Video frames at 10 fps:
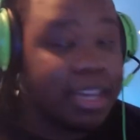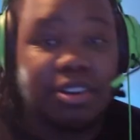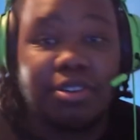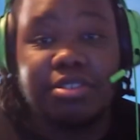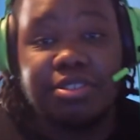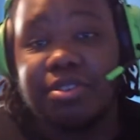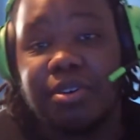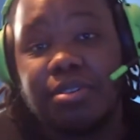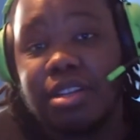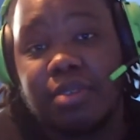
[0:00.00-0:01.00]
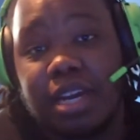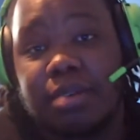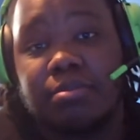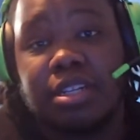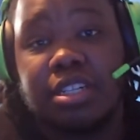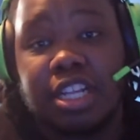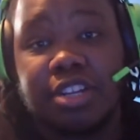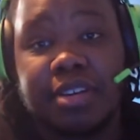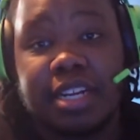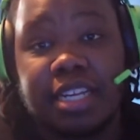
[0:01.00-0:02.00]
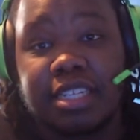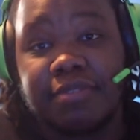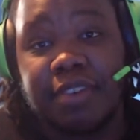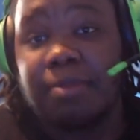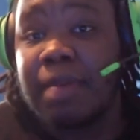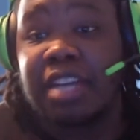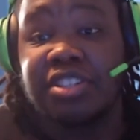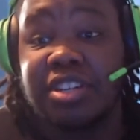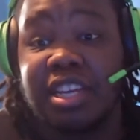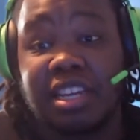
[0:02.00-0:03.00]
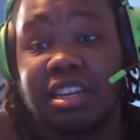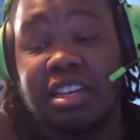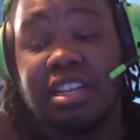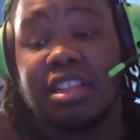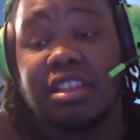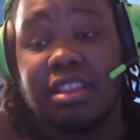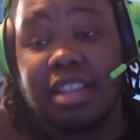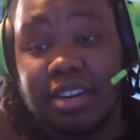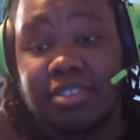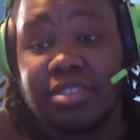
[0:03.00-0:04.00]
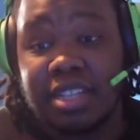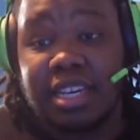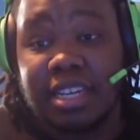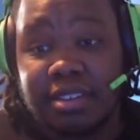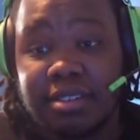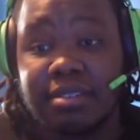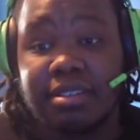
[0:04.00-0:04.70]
I'm not going to hold you. The only way I'm literally doing that is if I'm actually literally